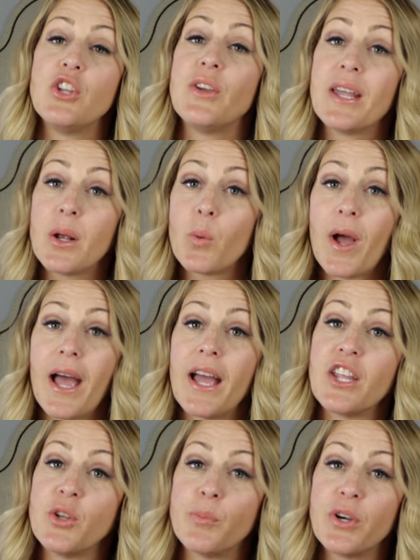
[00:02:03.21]
you get it
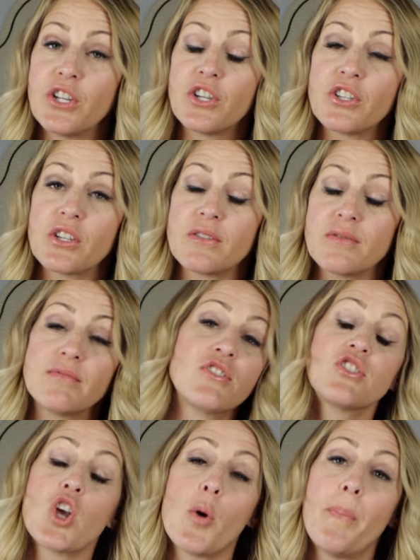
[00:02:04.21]
wet, you put your
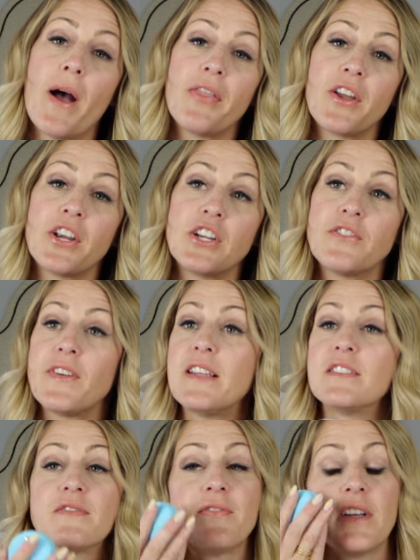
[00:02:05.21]
soap on there, your
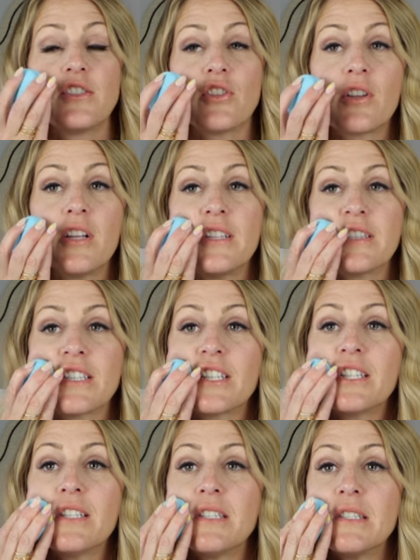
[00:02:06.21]
face, facial
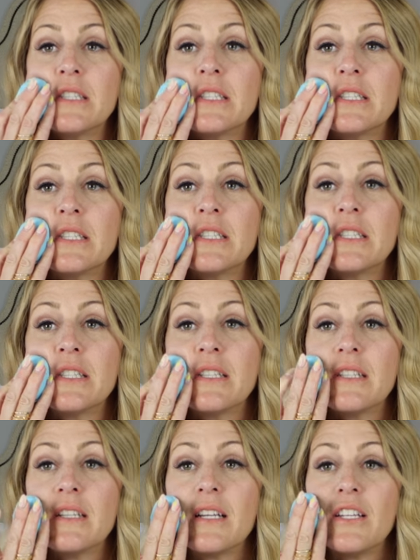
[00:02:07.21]
cleanser,
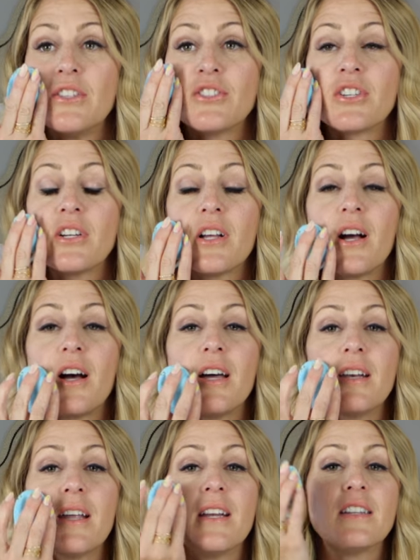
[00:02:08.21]
and you turn it
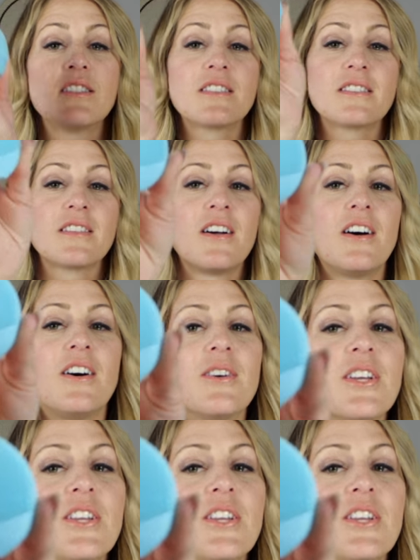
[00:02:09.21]
on and it just, oh,